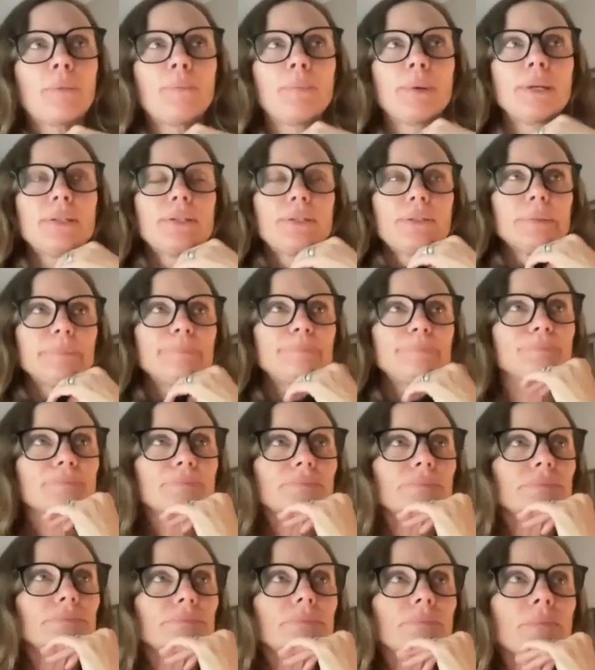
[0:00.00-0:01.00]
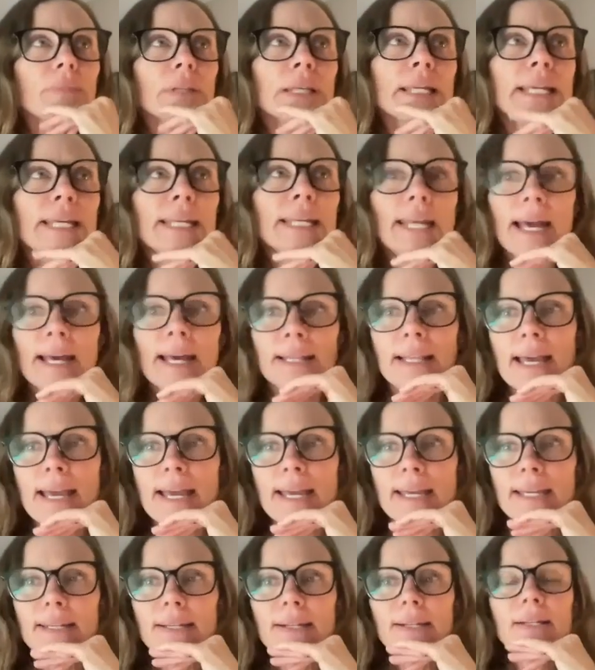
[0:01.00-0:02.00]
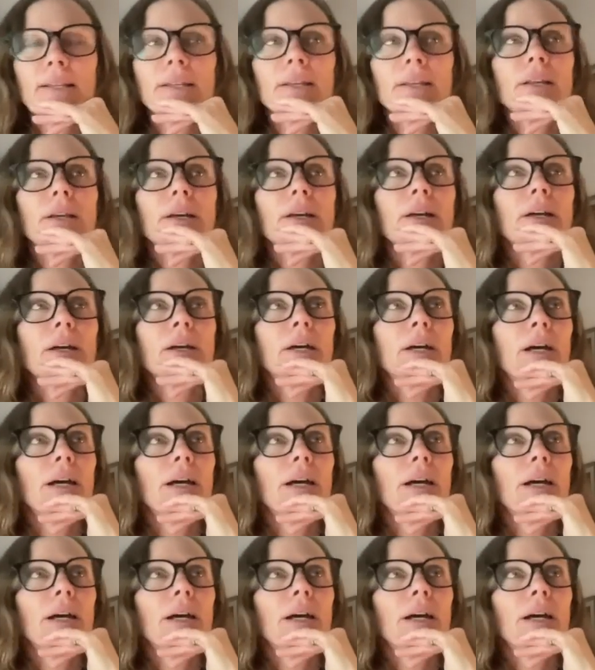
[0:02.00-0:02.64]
therapist in LA,